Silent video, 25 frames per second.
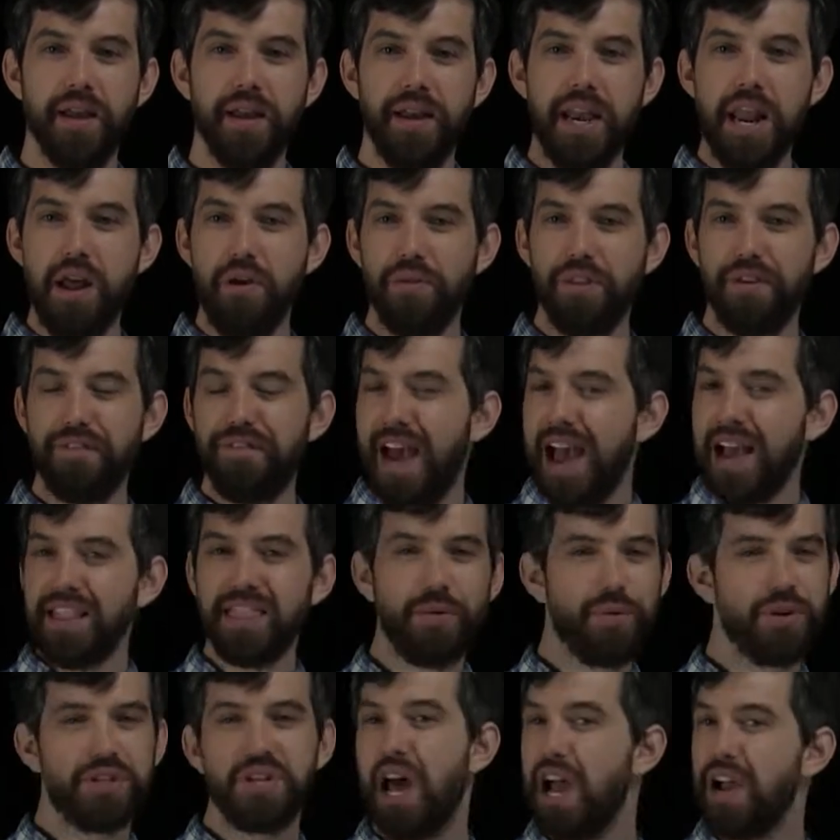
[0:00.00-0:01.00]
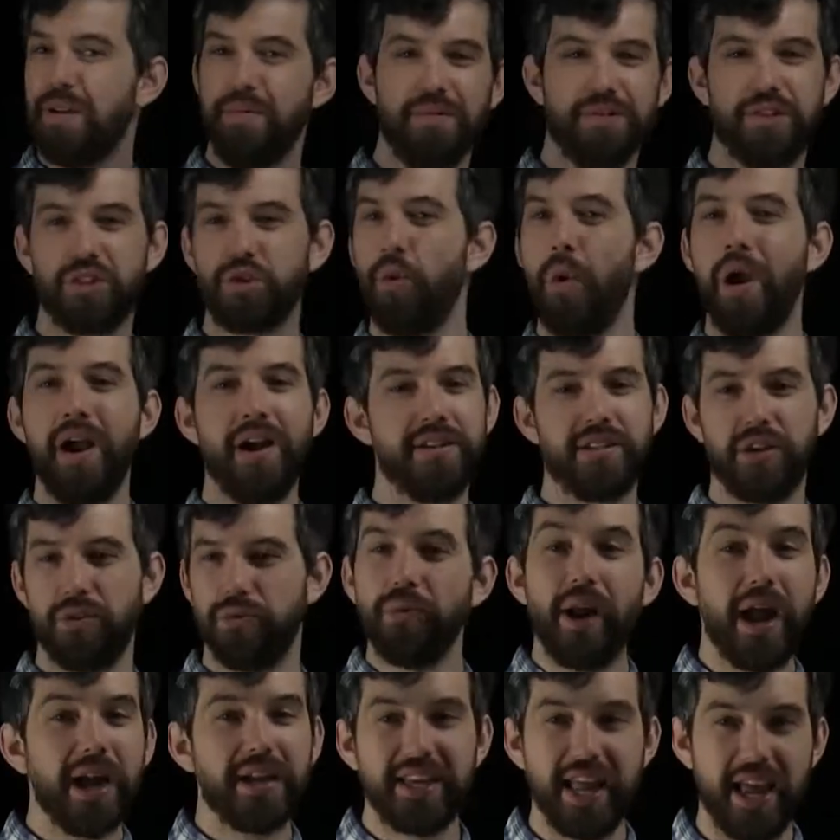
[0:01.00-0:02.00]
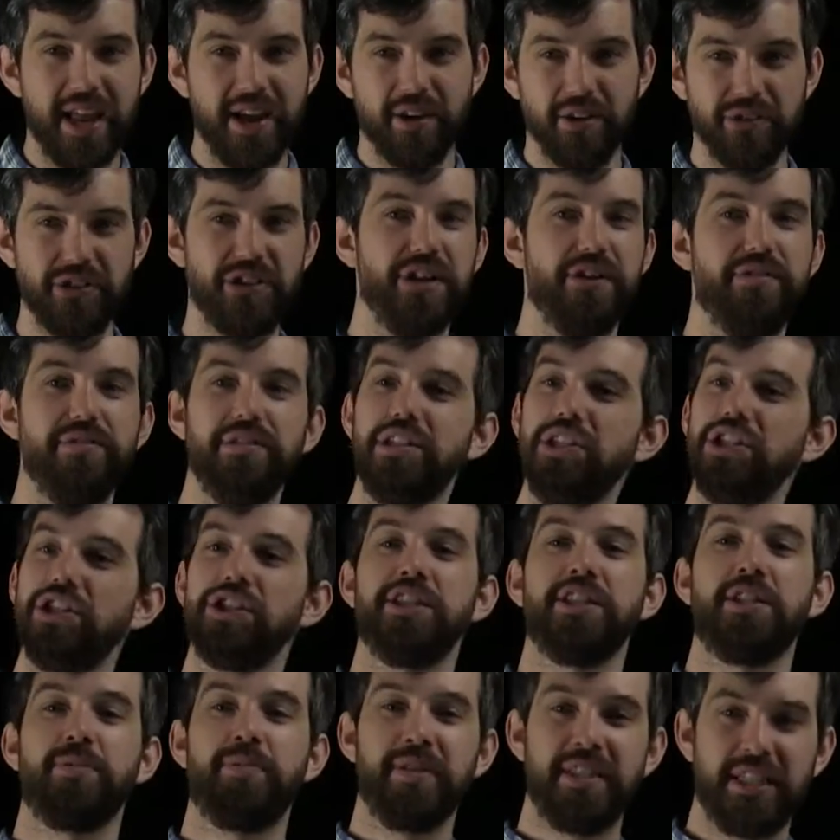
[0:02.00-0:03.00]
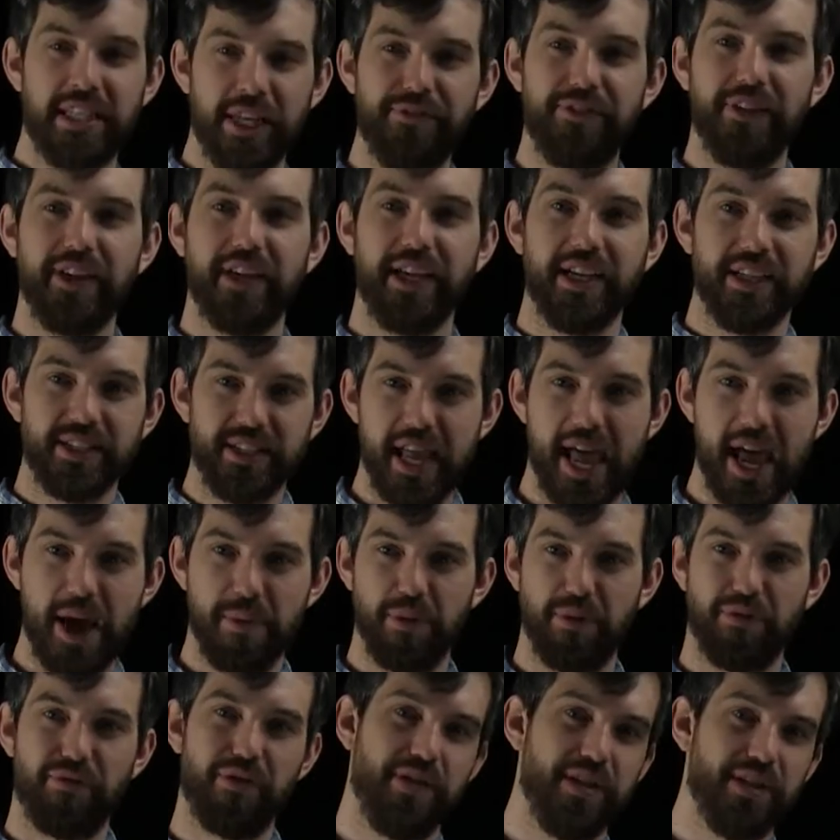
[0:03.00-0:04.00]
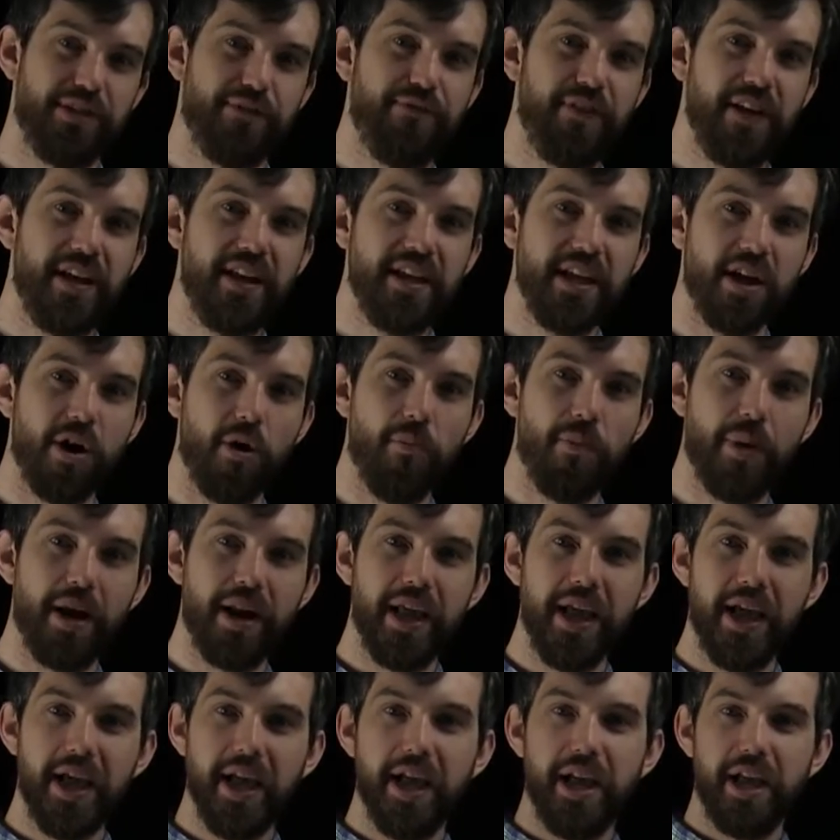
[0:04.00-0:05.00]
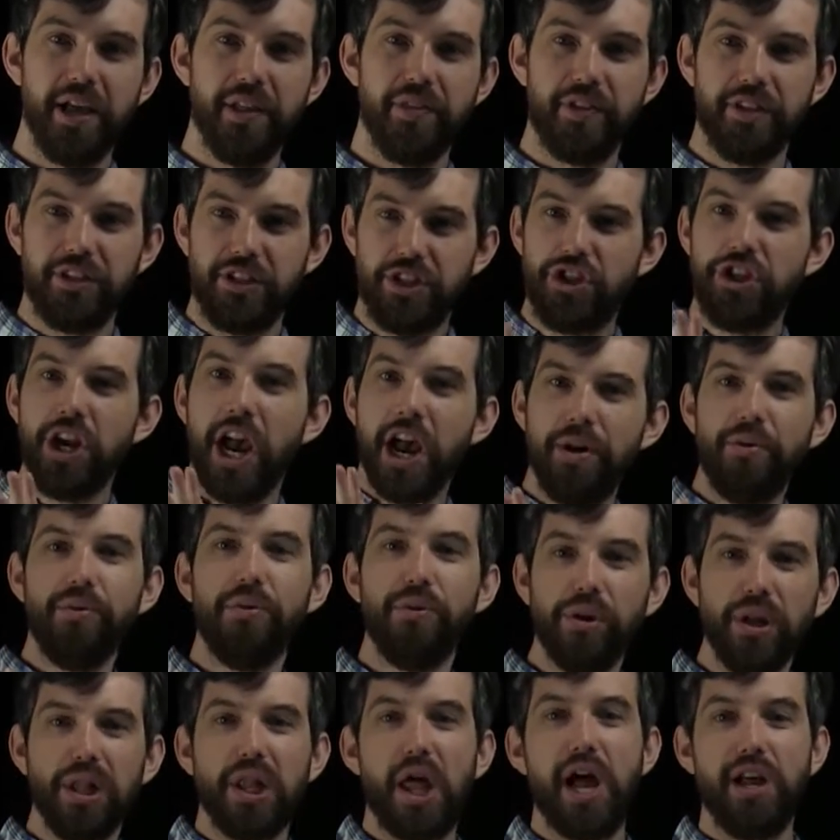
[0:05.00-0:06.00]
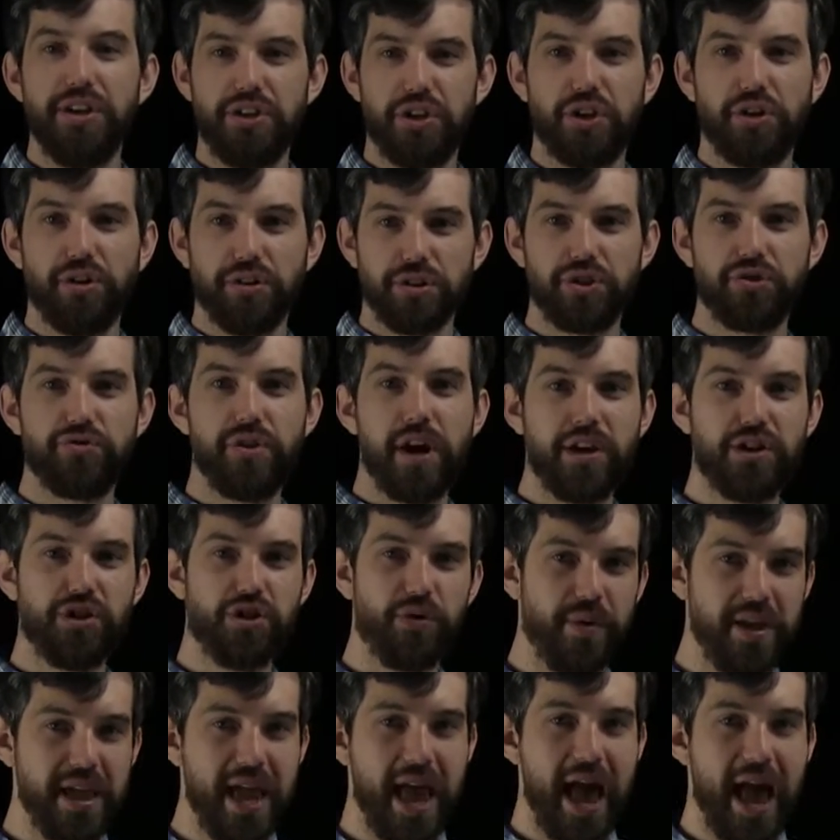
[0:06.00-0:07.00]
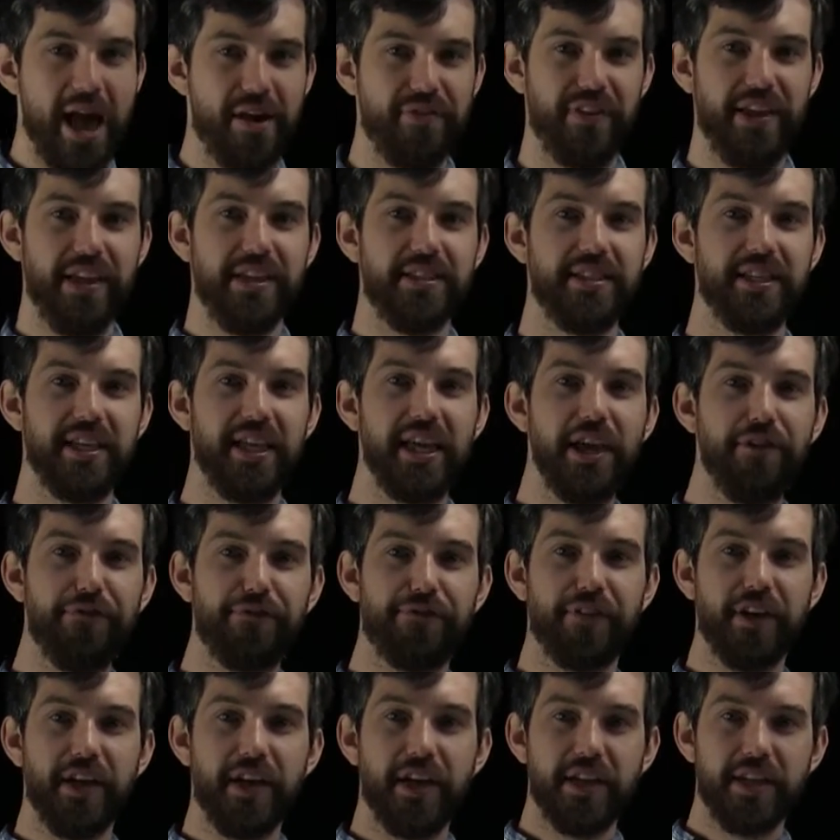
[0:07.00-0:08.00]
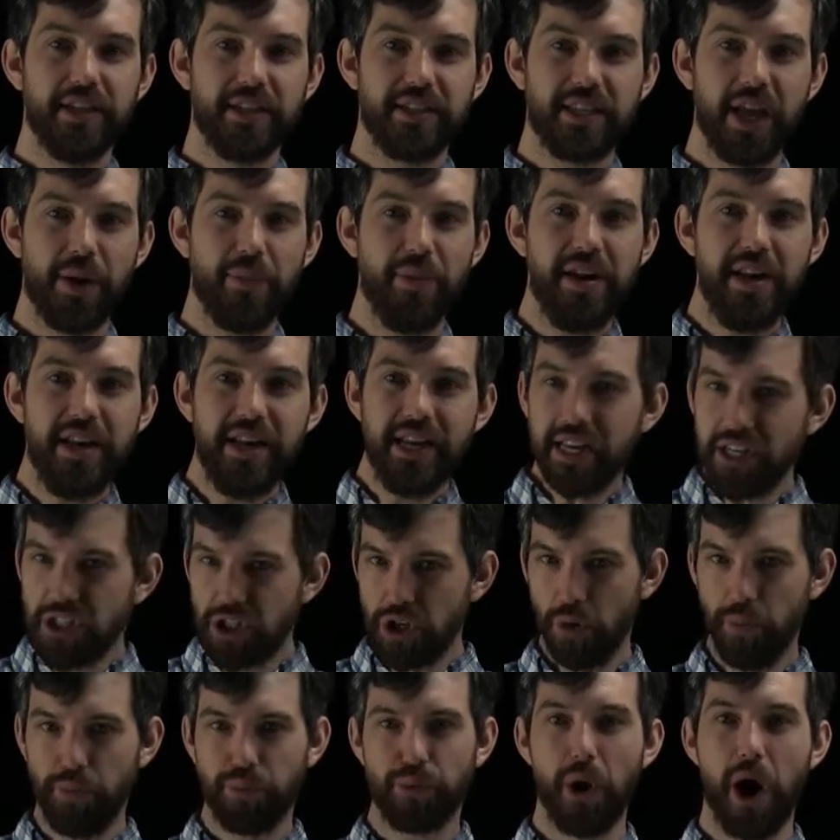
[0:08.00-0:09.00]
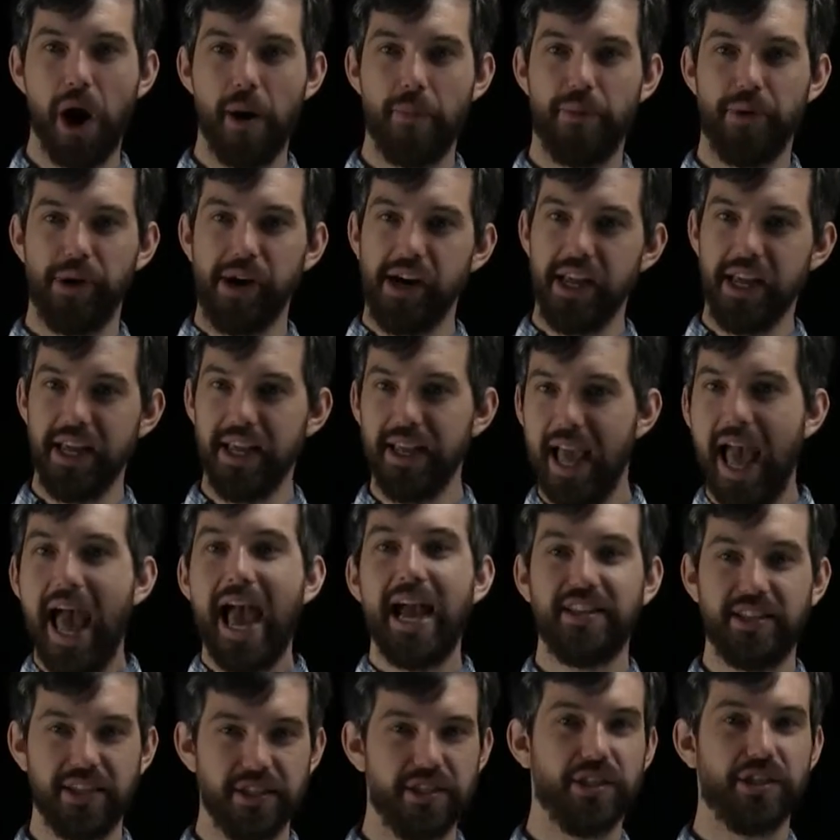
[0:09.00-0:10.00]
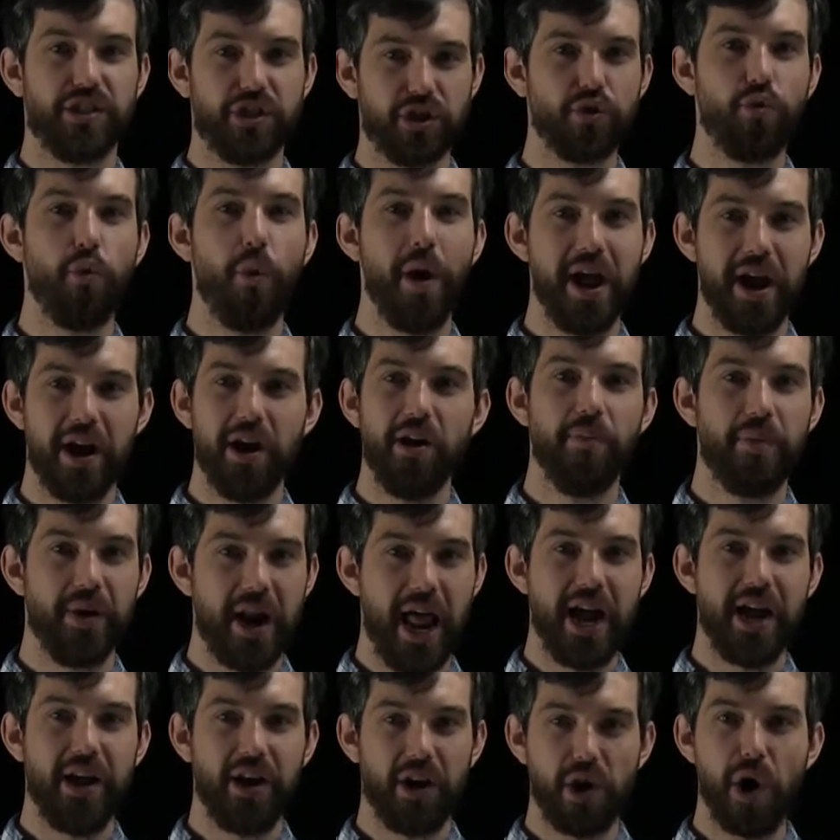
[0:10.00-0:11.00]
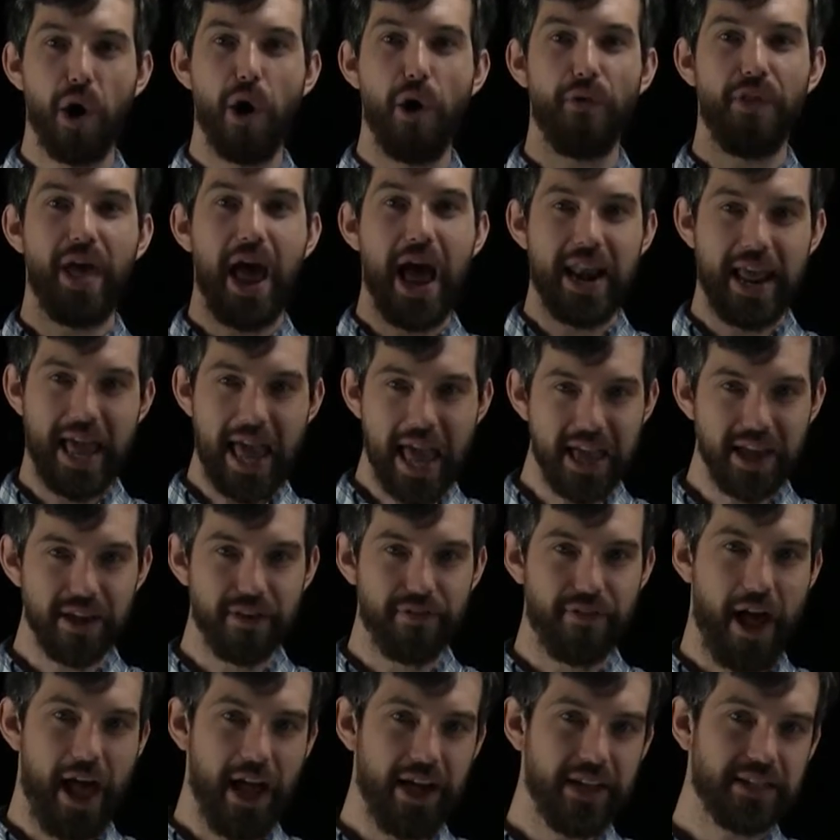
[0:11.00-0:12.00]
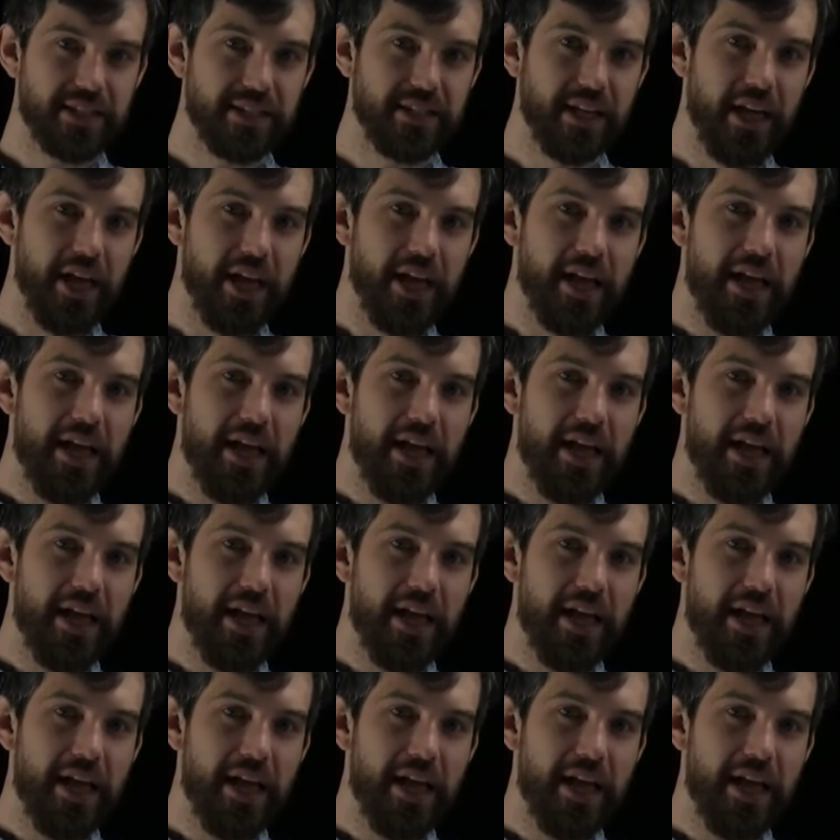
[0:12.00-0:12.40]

Now, the fact that we're talking about squares and rectangles here, this is just a specific example for this video, but the general logical structure we have is if some initial property, x is a square, but I'm gonna call that a of x,